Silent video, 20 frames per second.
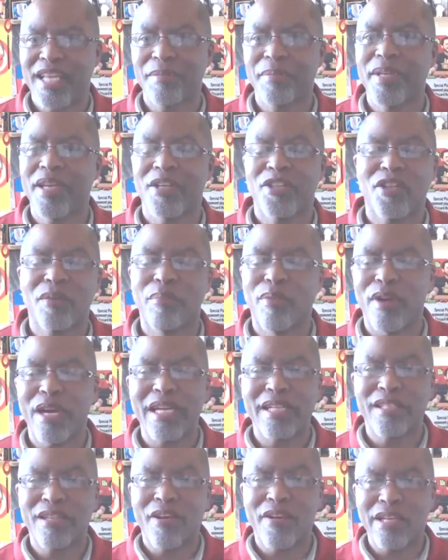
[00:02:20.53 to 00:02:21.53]
That's because your
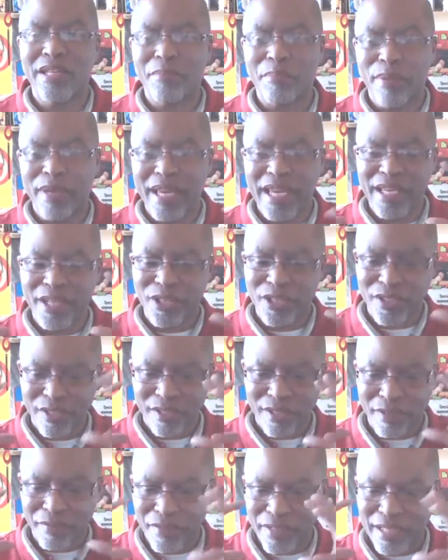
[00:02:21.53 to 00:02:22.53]
brain's already big. You
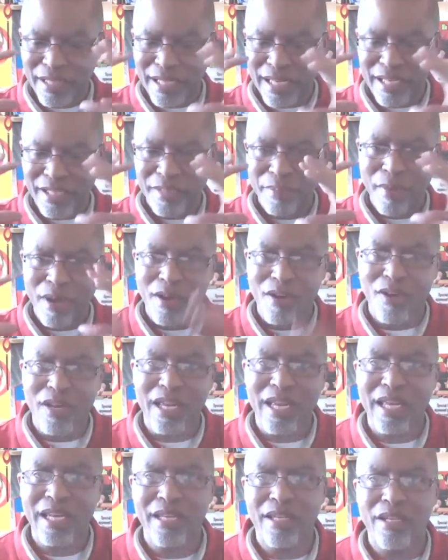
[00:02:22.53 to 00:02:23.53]
just stuffed it in a
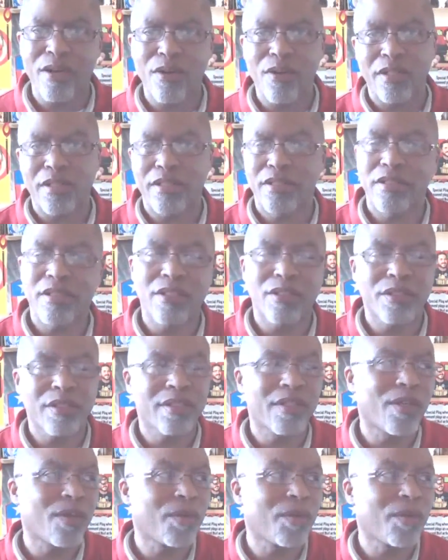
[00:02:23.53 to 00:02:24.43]
small head of yours. So, you